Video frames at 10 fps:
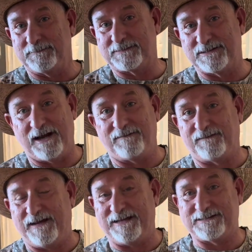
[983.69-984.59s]
It's nothing
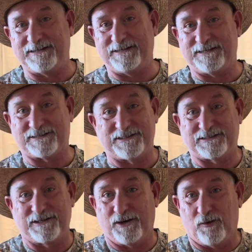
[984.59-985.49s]
fancy. It's
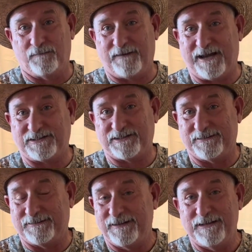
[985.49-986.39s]
just an
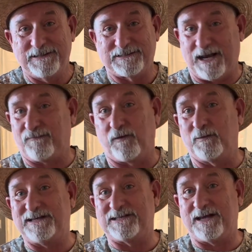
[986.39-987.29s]
old-fashioned South
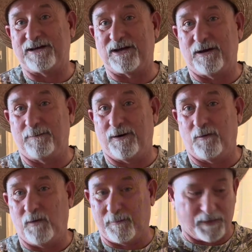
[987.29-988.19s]
Louisiana gumbo.
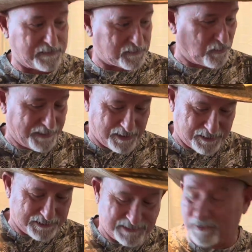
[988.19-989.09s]
We put green
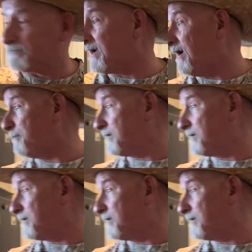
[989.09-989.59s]
onions on top.